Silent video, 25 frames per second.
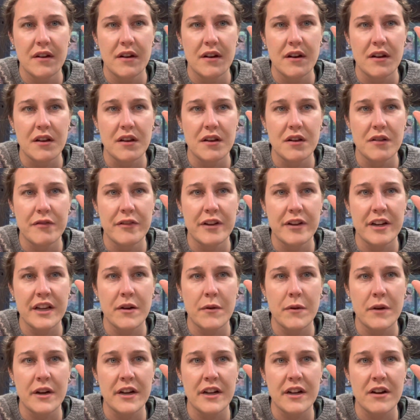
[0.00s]
A little video
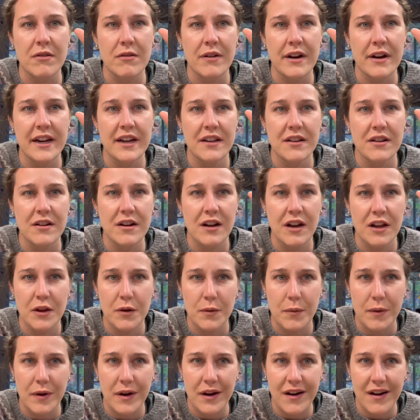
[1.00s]
on irregular color
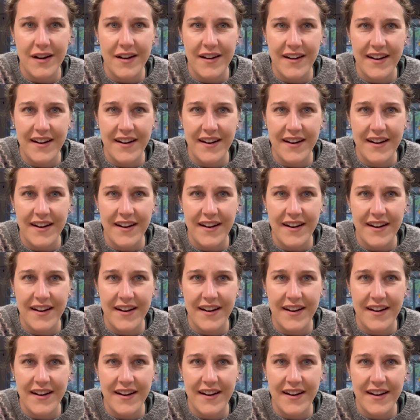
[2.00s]
work.